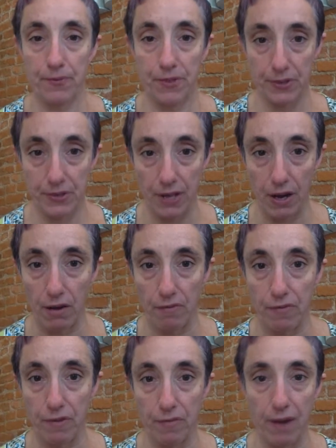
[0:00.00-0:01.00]
the
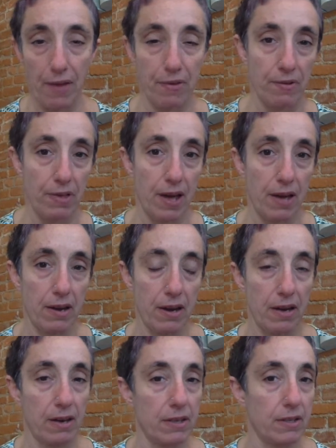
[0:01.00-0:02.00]
self rather than
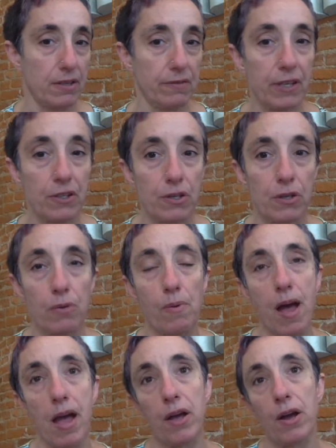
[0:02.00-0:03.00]
in a dysfunctional
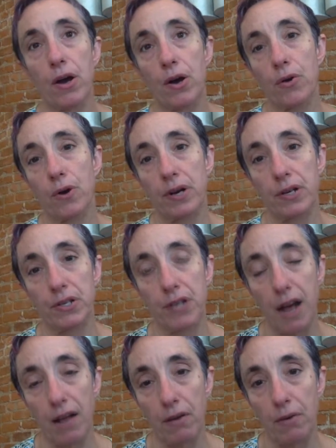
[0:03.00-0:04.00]
way or in a
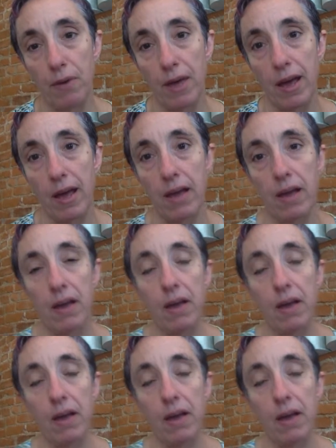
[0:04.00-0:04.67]
shallow way